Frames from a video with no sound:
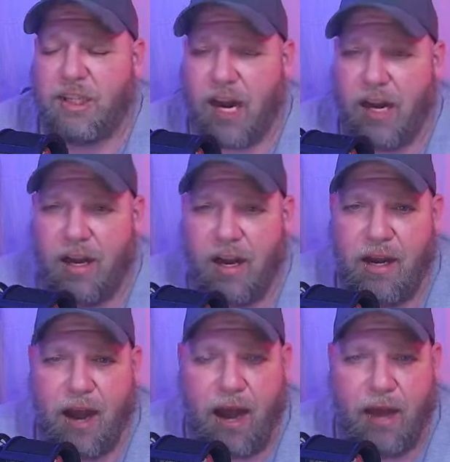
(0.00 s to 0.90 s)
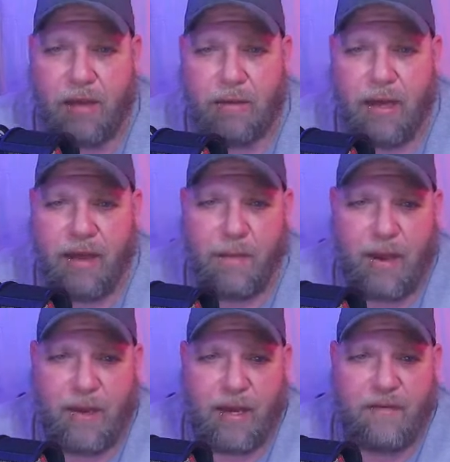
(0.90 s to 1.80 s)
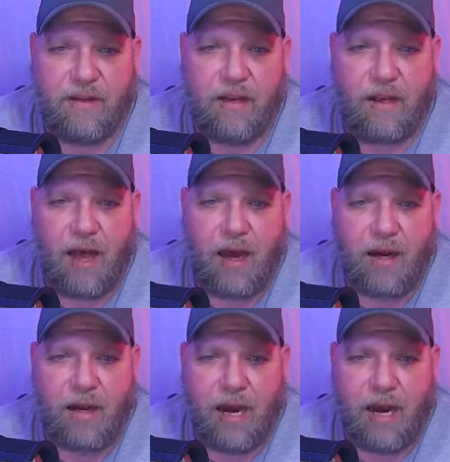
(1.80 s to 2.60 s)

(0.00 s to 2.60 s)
and Nia, and then maybe even Lana